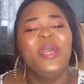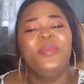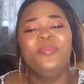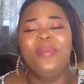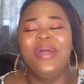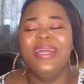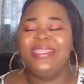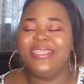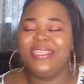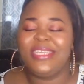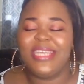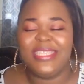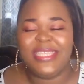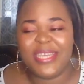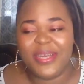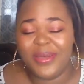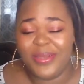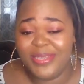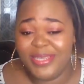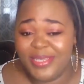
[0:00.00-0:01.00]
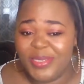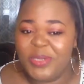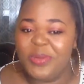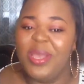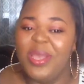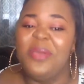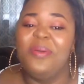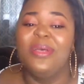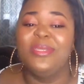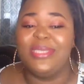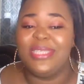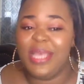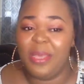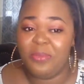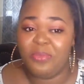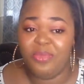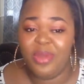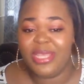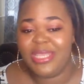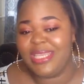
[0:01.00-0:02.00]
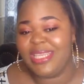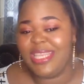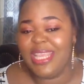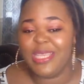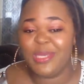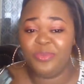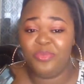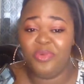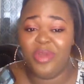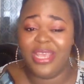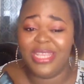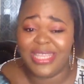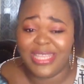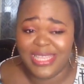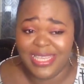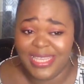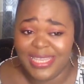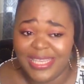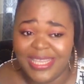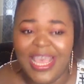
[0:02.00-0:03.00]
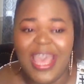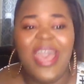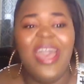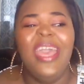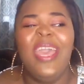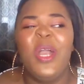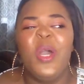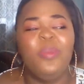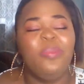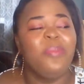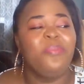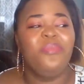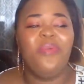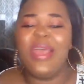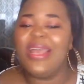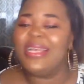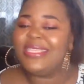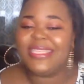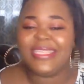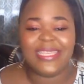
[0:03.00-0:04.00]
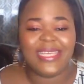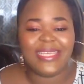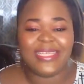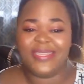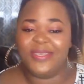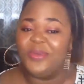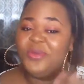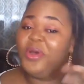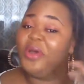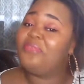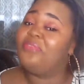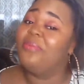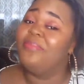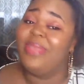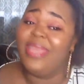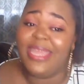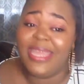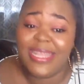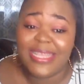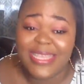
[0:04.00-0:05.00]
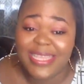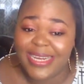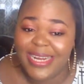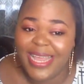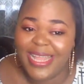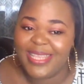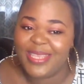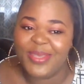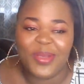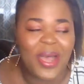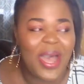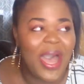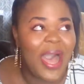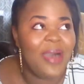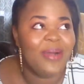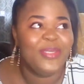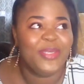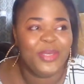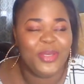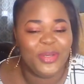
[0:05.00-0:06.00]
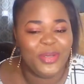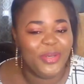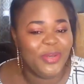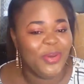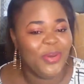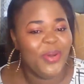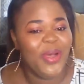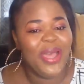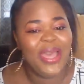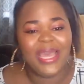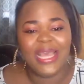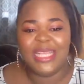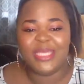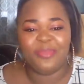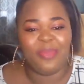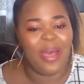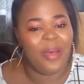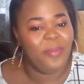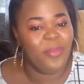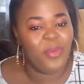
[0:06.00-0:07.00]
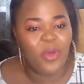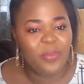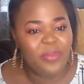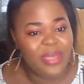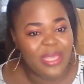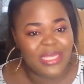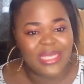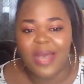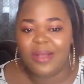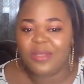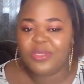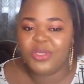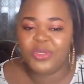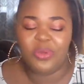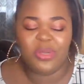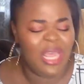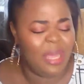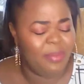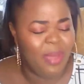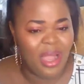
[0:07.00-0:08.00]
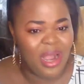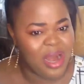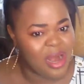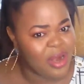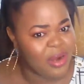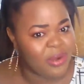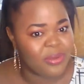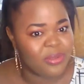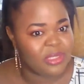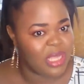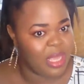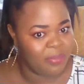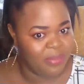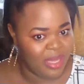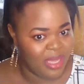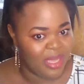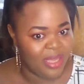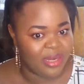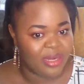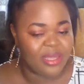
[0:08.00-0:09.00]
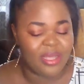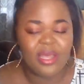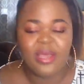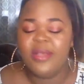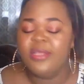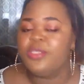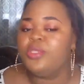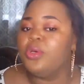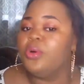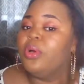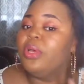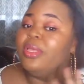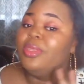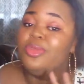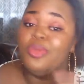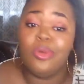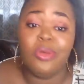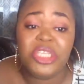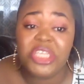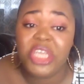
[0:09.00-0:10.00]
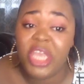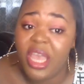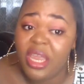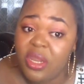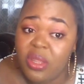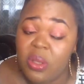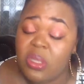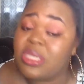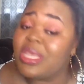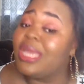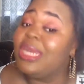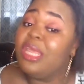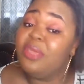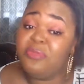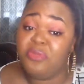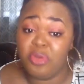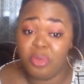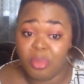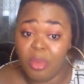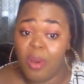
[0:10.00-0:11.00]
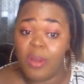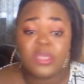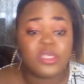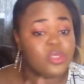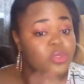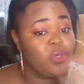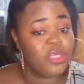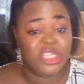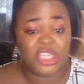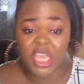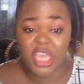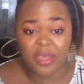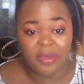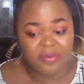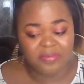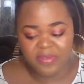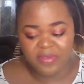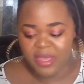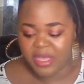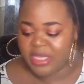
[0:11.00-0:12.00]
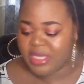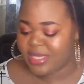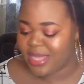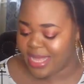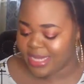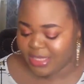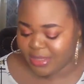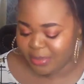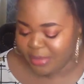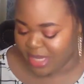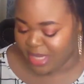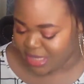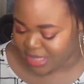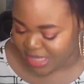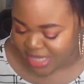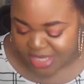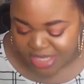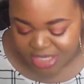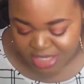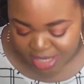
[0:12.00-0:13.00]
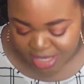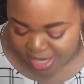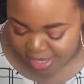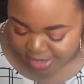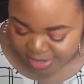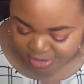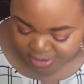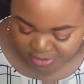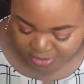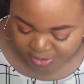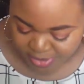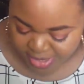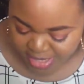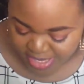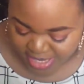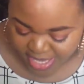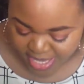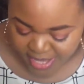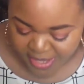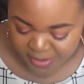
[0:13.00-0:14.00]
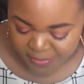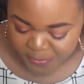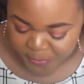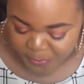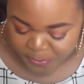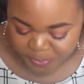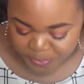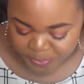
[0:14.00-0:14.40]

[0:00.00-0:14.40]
My teacher in secondary school, when he wants to say breast, he says breasties. It could be breasties you got from the internet. So how do you know it's my boobies? How do you know they're my girls? I mean, so don't share news, and if you must, don't share your face. That's the message. So here,